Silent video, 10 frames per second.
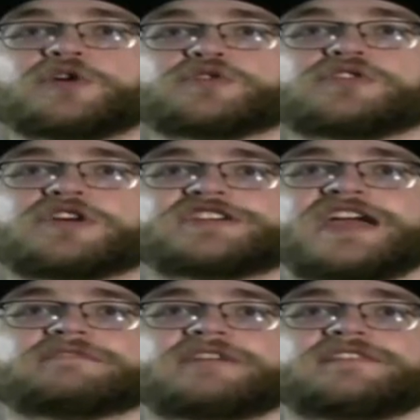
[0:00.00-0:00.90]
up in your
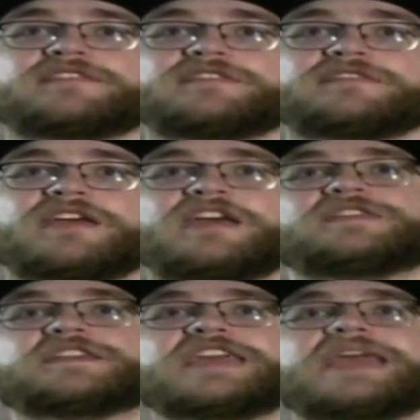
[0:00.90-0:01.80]
PS4 local
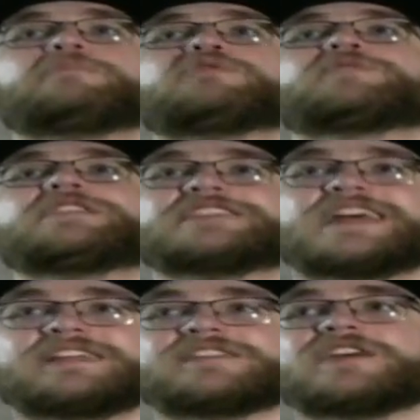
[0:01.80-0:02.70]
arcade races,
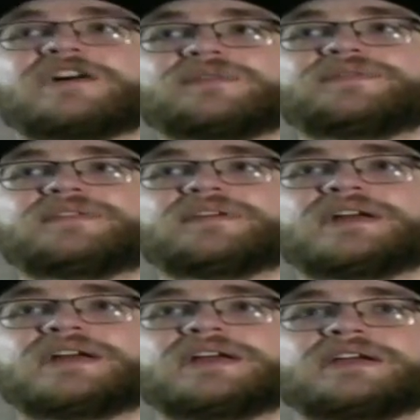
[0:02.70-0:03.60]
the game will
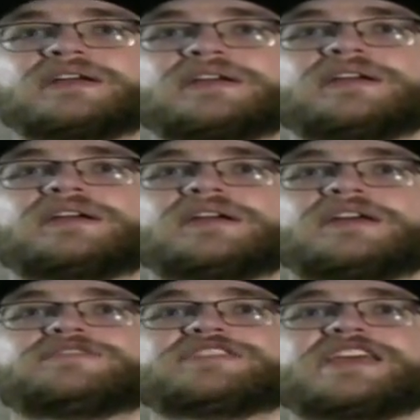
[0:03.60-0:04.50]
reset itself,
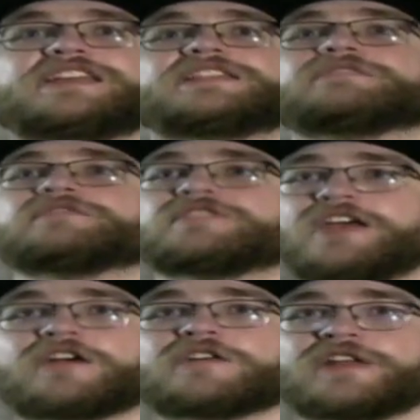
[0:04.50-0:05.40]

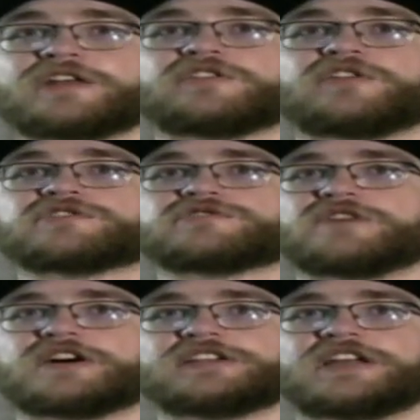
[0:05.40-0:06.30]
saying that there was
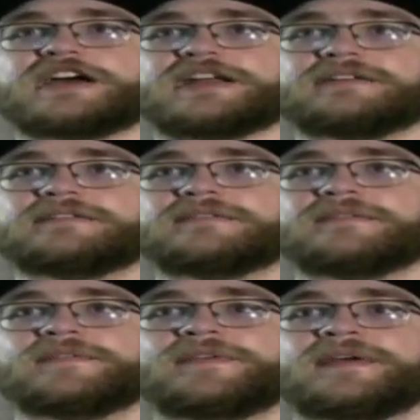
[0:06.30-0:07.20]
an error that occurred
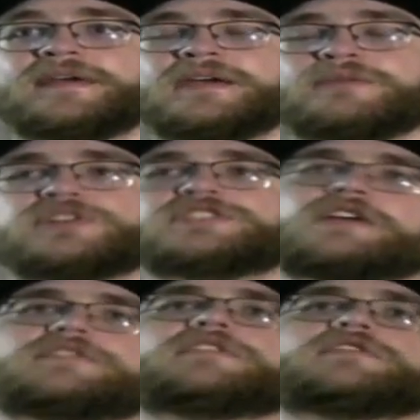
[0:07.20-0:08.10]
through online.
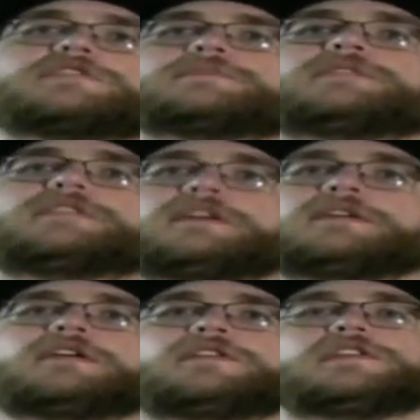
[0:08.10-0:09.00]
Which
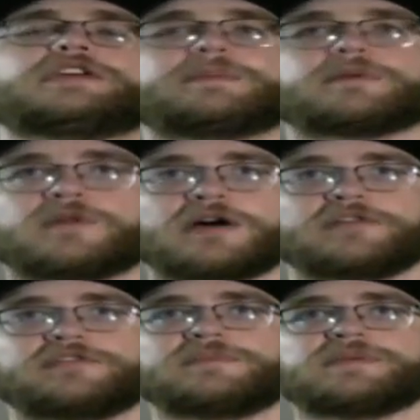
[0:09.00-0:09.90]
that's another stupid
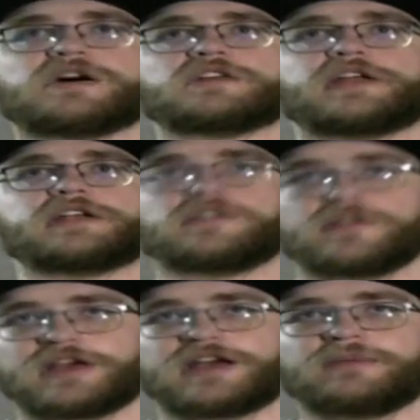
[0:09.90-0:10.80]
thing. Is the game
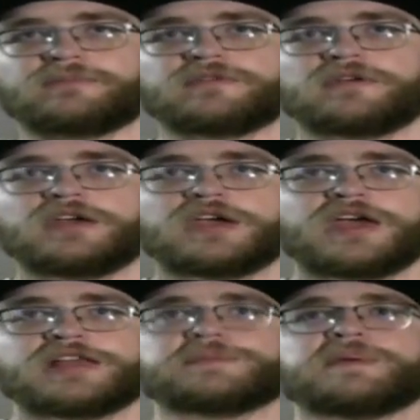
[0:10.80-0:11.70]
requires you to be online at
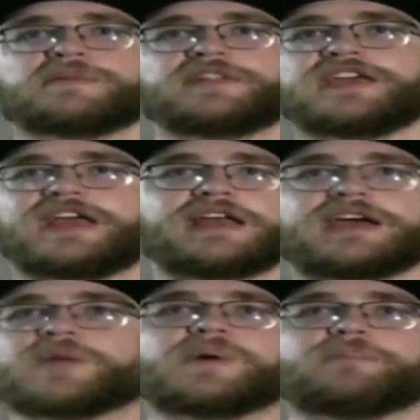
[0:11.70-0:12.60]
all times
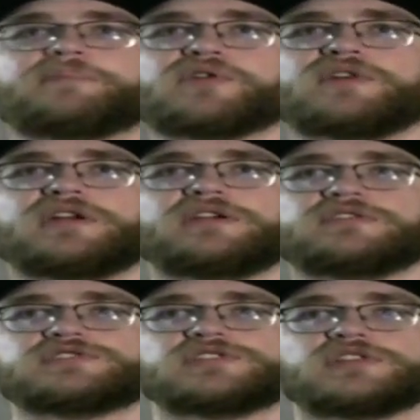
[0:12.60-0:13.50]
to be able to get
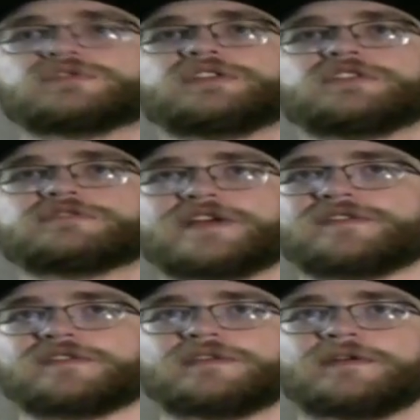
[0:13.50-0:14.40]
any kind of Wumpa
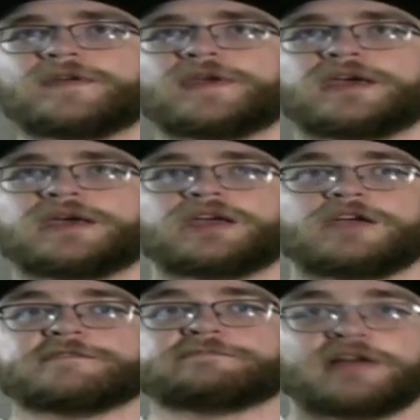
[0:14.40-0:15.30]
coin throughout your
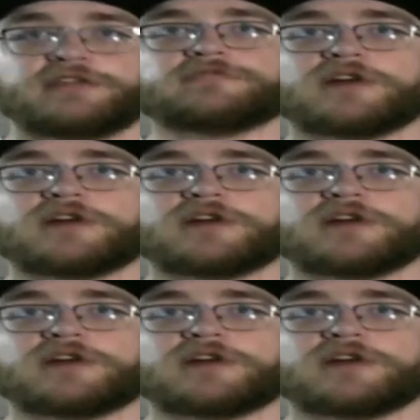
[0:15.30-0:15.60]
races?